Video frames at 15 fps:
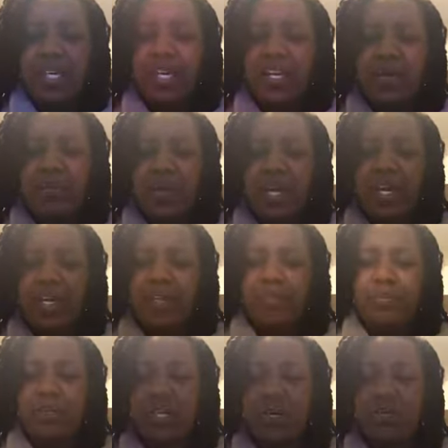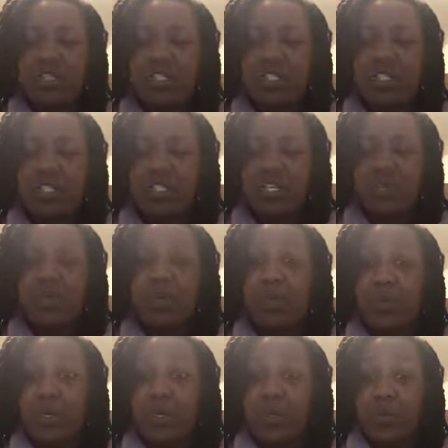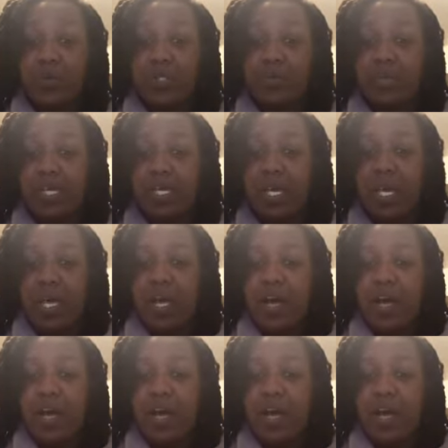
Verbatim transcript: Anyway, it was just hypocritical to me.